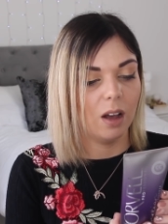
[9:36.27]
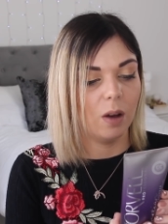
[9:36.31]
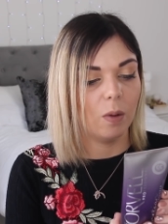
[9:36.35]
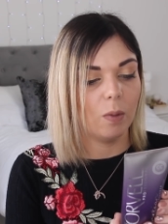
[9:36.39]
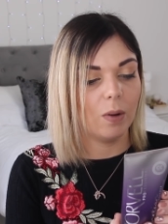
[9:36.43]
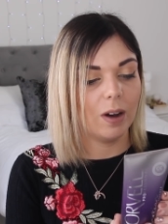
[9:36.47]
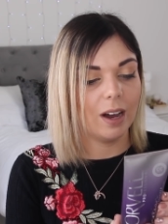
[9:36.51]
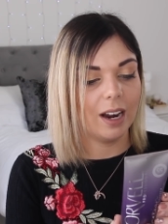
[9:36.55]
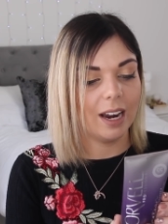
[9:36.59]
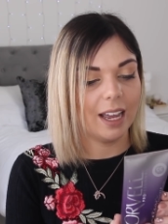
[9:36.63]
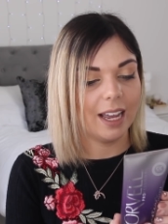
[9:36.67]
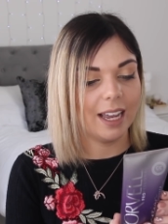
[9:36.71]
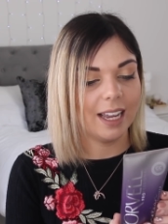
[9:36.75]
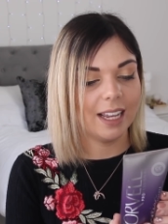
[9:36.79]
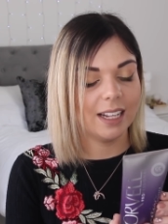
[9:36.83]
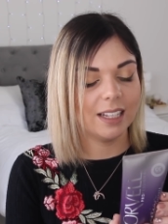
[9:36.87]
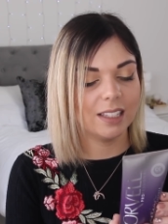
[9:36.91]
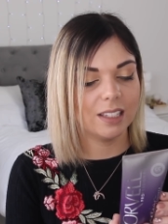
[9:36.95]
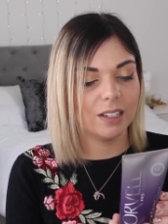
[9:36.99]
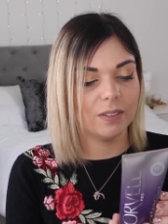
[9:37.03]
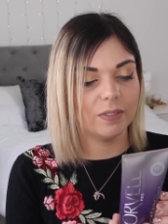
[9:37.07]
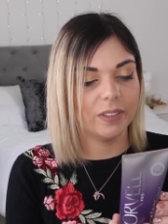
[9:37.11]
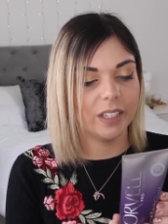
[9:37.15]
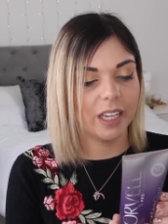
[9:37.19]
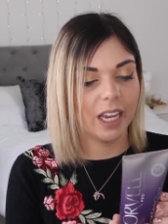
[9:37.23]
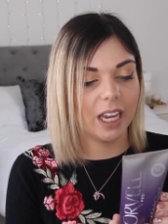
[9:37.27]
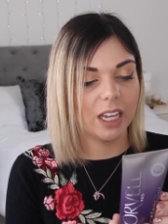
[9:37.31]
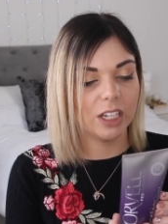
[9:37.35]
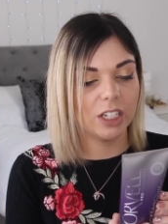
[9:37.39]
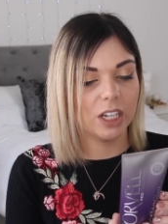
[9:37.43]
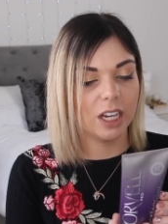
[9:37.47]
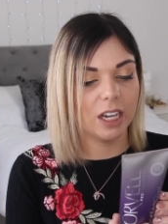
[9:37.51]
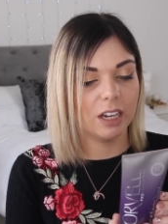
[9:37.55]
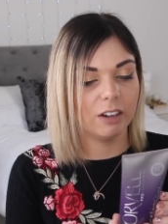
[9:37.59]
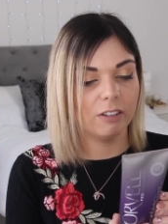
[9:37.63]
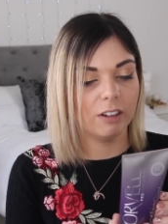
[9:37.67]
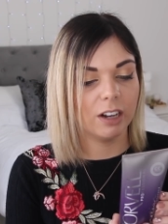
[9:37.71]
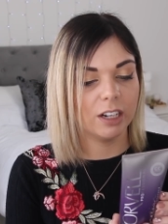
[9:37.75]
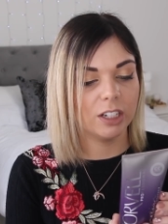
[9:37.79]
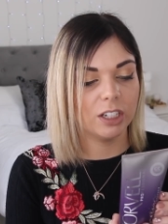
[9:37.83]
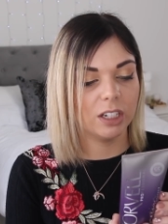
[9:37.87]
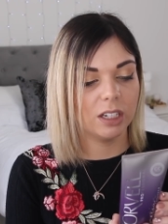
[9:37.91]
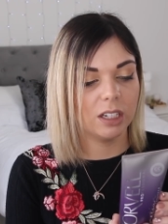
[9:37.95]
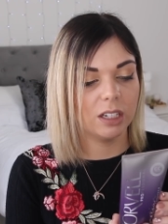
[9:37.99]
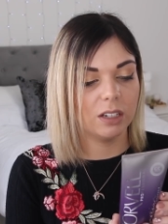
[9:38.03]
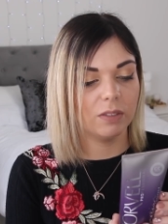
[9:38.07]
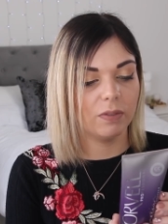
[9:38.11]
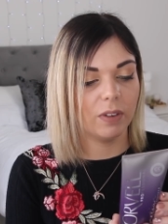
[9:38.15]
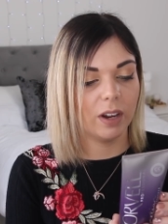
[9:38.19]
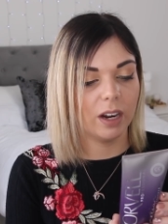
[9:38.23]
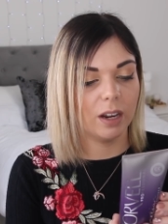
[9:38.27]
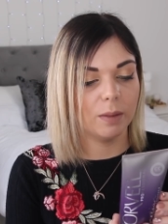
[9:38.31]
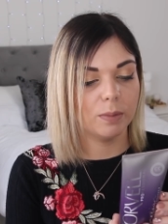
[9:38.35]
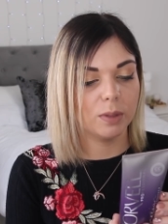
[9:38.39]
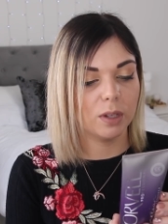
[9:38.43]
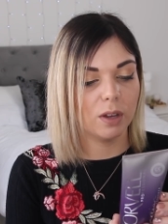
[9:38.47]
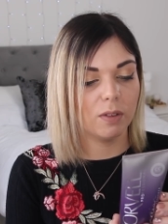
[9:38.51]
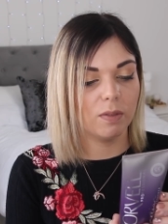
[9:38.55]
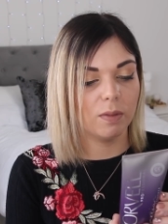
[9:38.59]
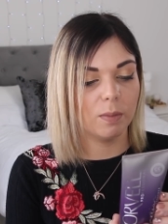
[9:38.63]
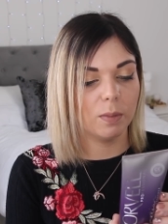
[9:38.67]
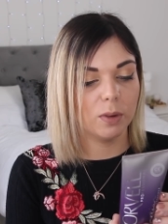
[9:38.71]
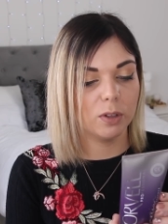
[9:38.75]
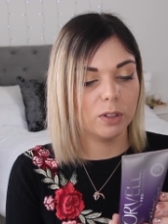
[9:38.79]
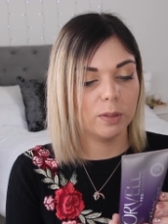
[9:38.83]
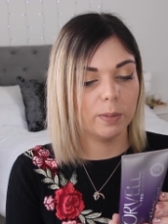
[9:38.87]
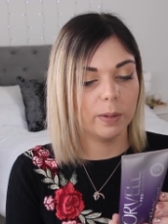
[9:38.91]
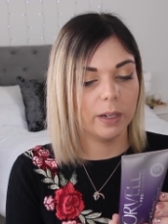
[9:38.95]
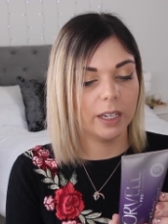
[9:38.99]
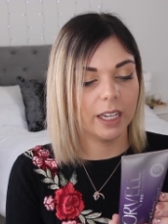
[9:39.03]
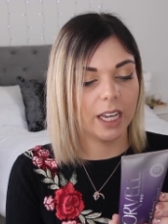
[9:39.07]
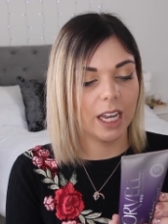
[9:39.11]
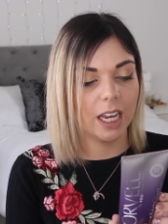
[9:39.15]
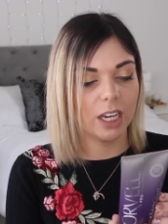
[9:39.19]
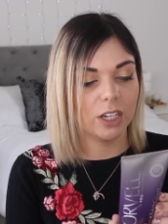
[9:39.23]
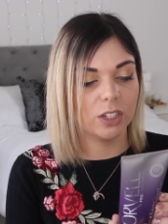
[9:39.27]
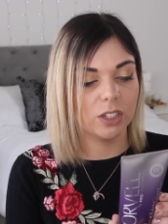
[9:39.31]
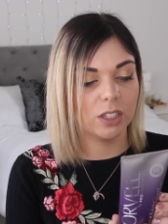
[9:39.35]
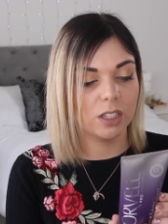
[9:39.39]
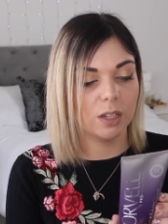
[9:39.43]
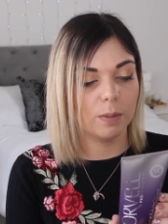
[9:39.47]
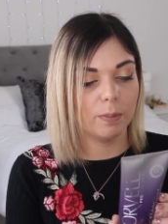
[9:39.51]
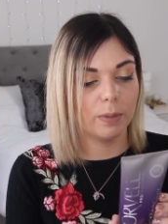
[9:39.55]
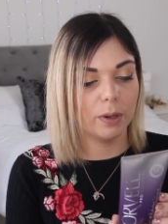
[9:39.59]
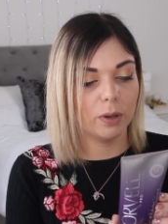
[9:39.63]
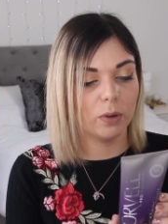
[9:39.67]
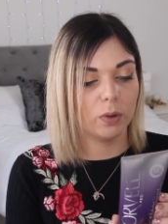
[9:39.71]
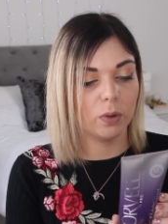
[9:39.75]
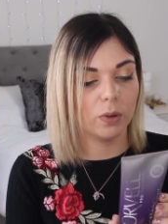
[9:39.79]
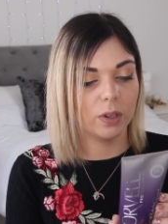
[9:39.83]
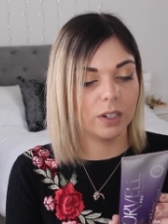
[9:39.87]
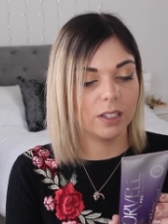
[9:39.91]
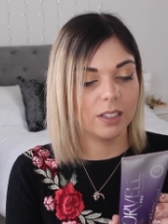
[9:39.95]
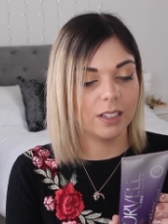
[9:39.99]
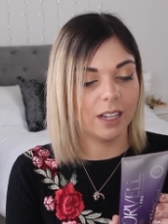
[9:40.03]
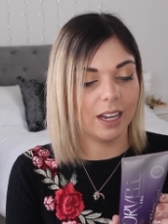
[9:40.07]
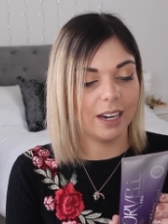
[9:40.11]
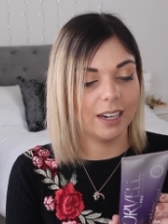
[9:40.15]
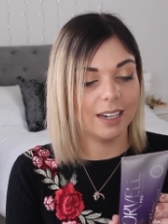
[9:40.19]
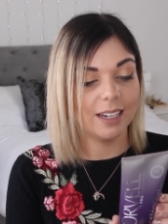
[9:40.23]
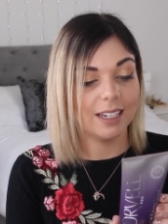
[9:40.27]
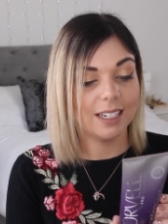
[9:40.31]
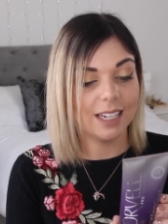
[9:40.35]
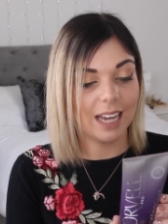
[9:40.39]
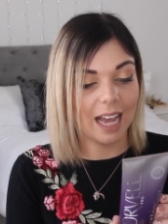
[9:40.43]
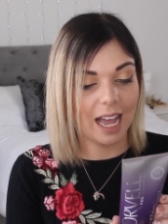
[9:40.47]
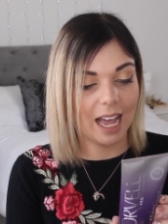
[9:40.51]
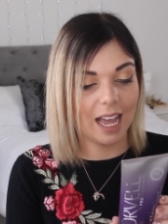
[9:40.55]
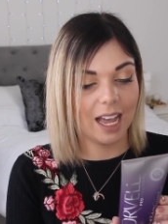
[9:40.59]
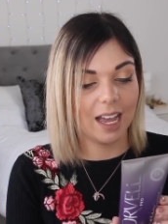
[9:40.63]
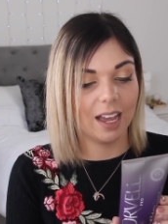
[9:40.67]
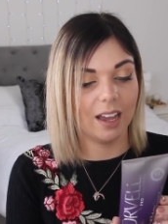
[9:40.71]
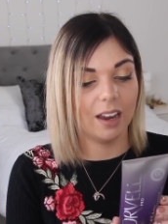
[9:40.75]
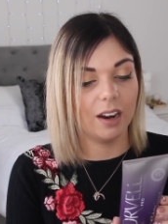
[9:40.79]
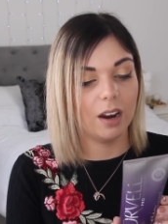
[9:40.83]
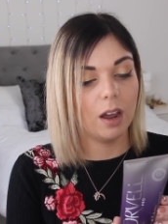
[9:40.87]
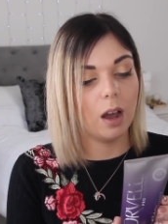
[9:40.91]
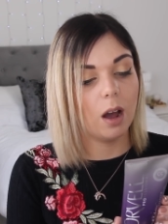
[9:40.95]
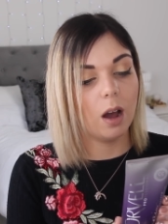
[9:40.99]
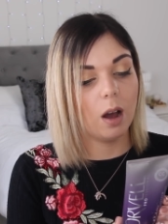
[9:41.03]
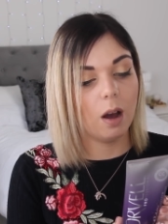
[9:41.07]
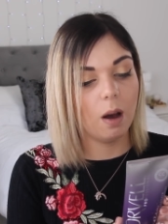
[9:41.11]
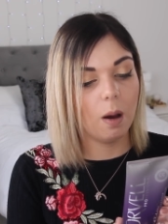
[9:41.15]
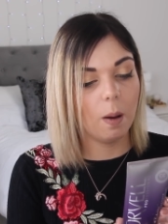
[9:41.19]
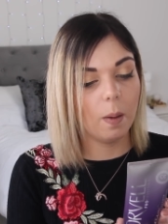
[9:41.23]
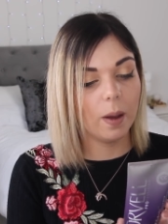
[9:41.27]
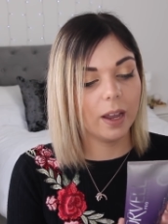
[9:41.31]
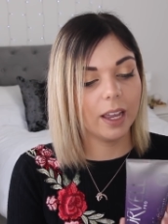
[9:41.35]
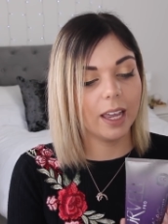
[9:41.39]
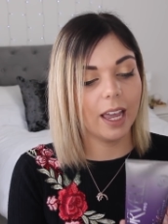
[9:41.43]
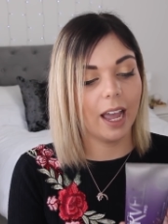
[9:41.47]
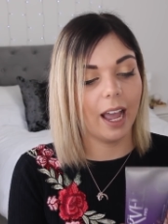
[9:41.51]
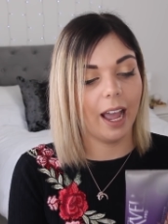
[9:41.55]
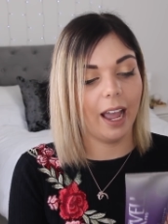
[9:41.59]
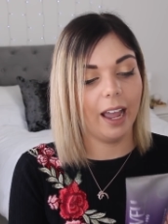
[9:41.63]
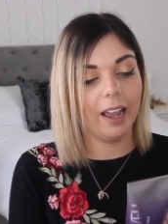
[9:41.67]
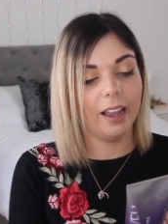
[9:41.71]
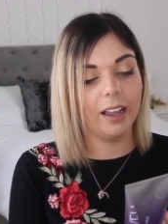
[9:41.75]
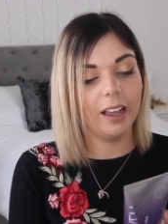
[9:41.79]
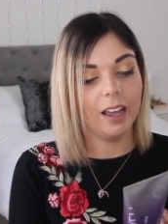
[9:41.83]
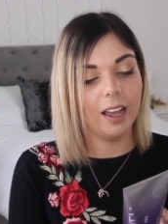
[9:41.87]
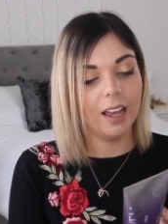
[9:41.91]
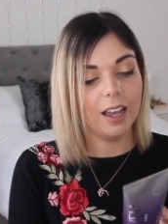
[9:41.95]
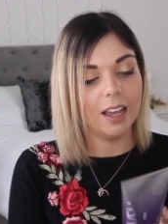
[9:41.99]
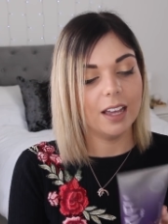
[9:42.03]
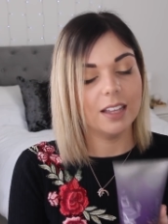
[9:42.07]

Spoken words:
while a hint of DHA gradually develops over multiple occasions to build or extend a tan. Oh, okay.